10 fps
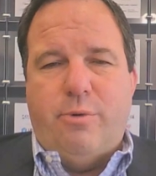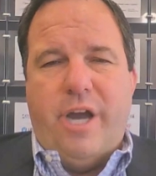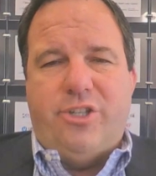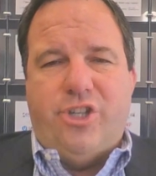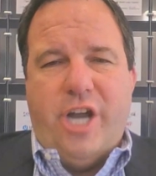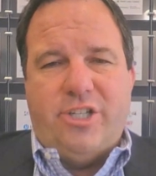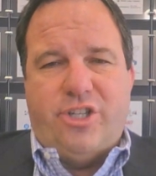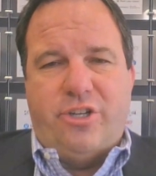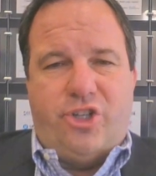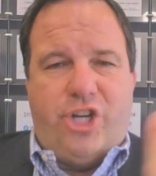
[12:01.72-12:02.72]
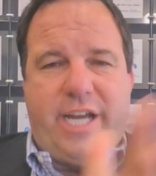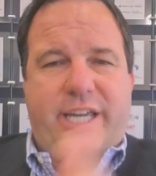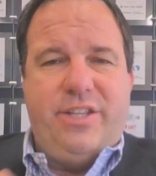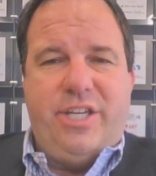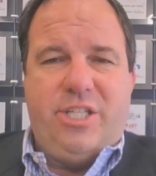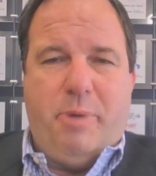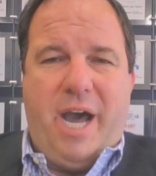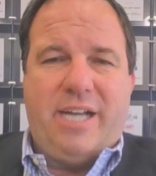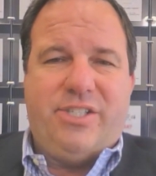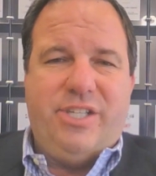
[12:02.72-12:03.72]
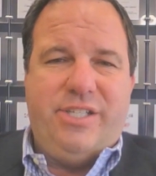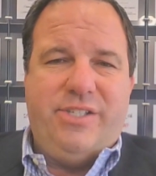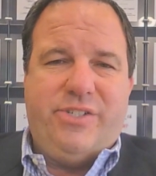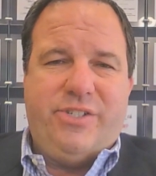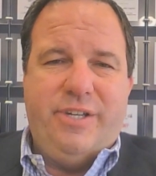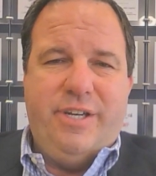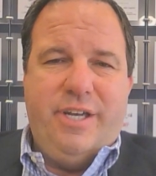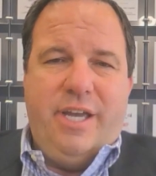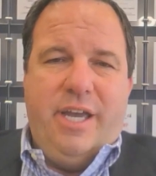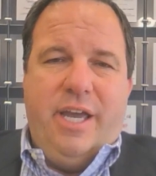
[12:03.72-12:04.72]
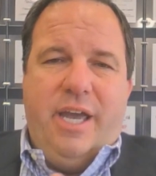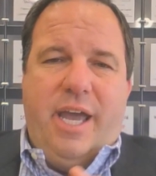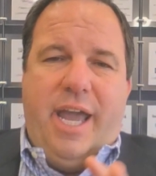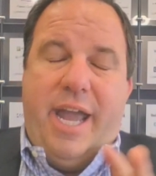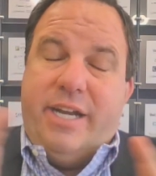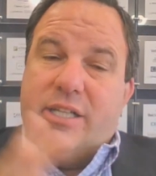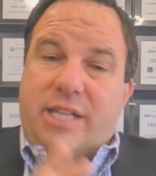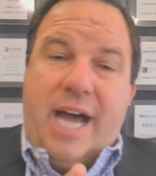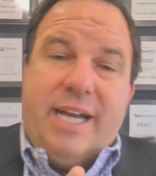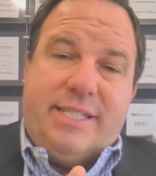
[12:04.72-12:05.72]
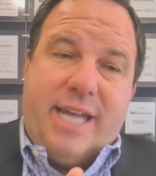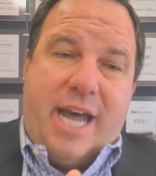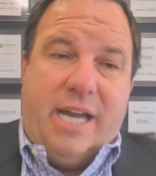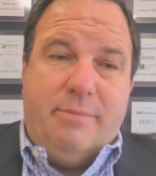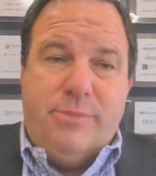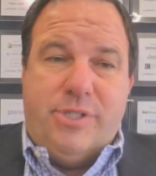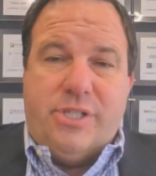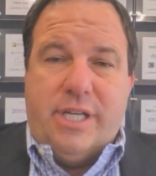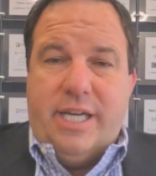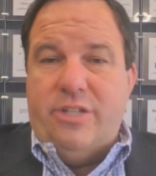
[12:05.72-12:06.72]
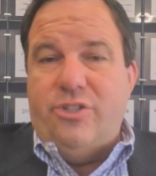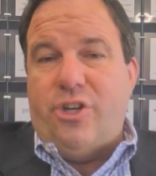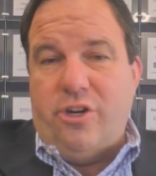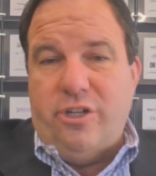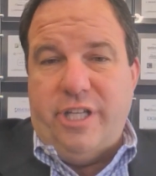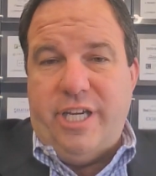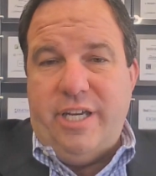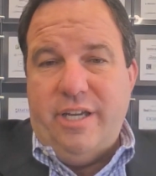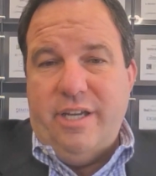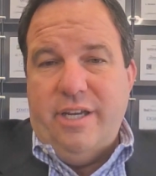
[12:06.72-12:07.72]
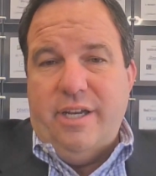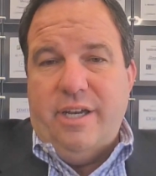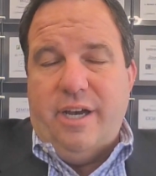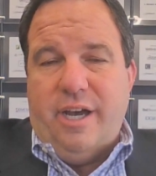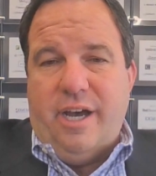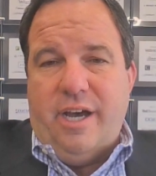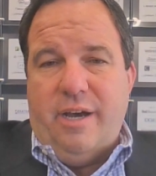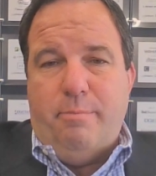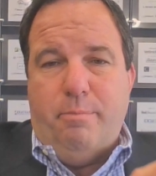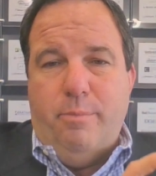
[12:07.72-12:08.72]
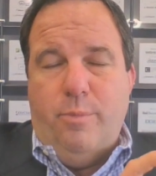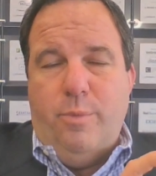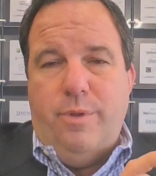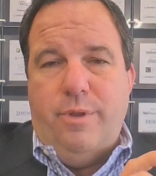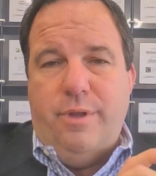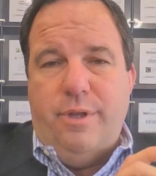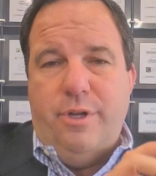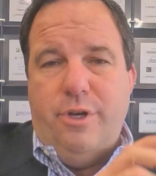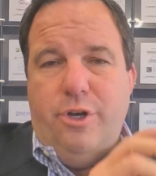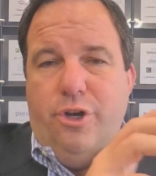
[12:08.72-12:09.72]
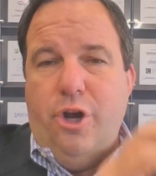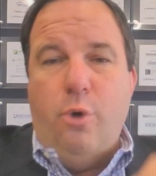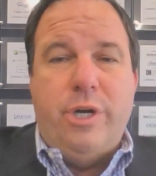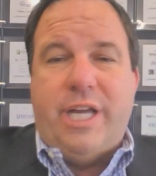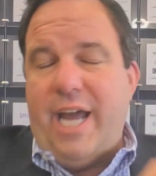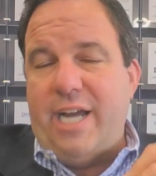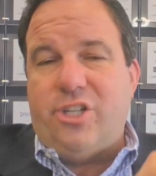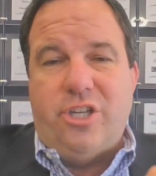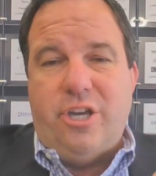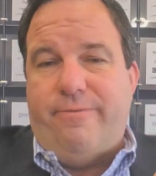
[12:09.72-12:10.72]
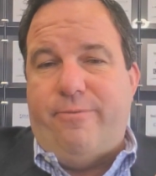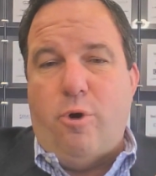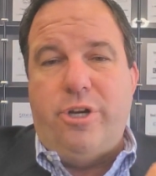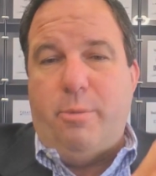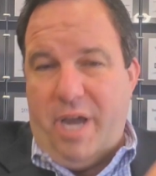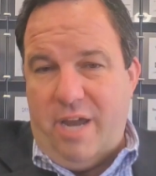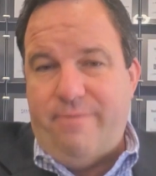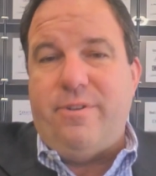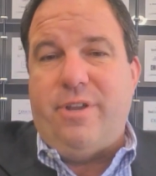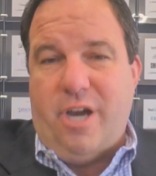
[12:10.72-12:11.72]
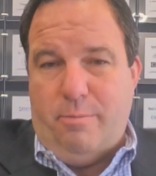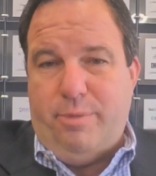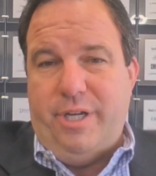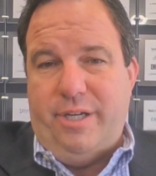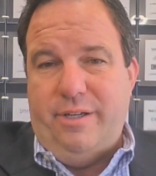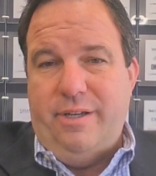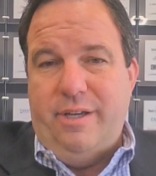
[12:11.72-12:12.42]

right, Josh. They're checking these boxes. And a lot of times, internally, no one can actually afford to pay for the company.